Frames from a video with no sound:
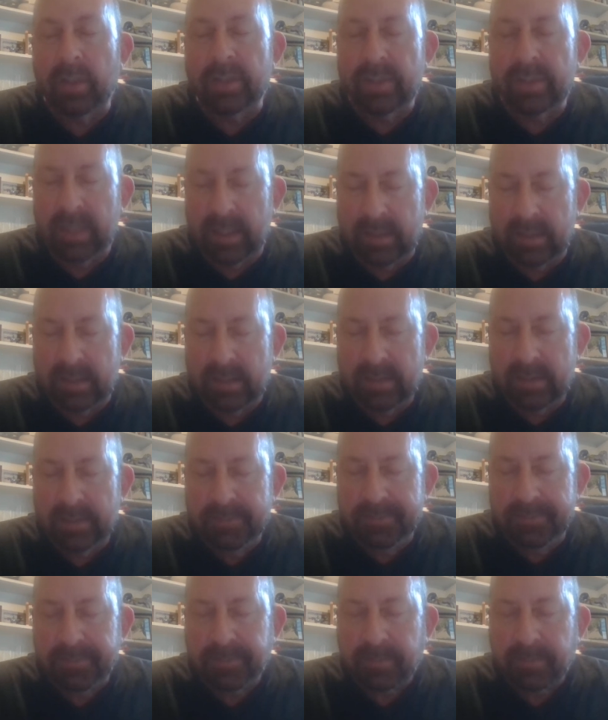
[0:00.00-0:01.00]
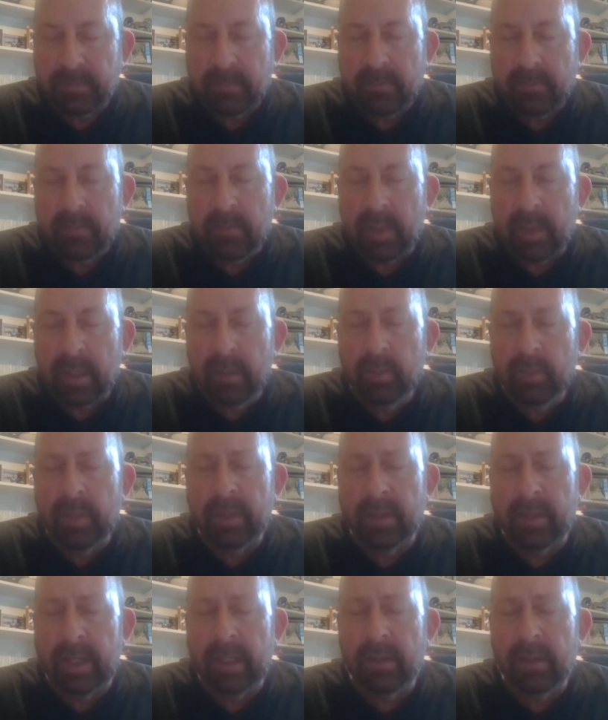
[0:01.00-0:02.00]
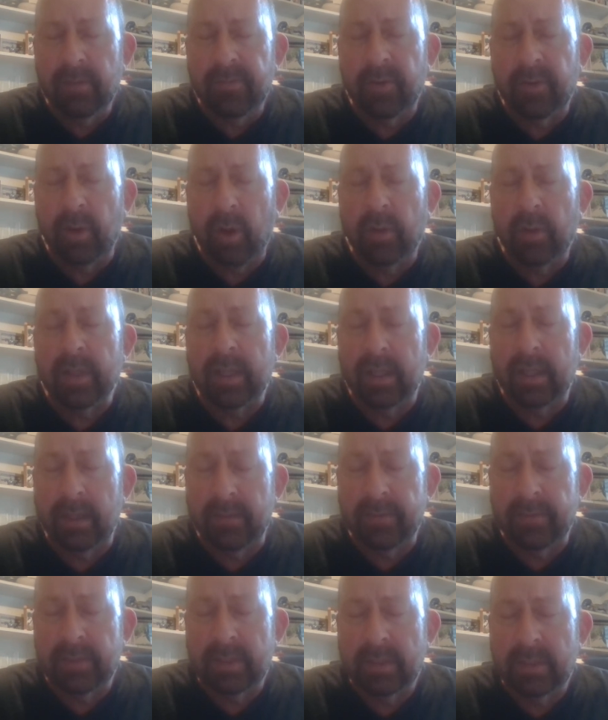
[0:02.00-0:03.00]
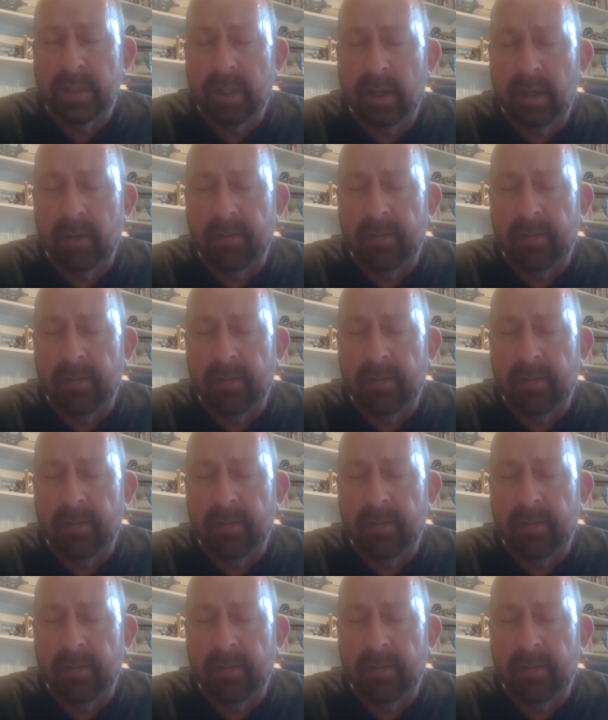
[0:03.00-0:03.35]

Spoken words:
sins. We thank you for all the gifts of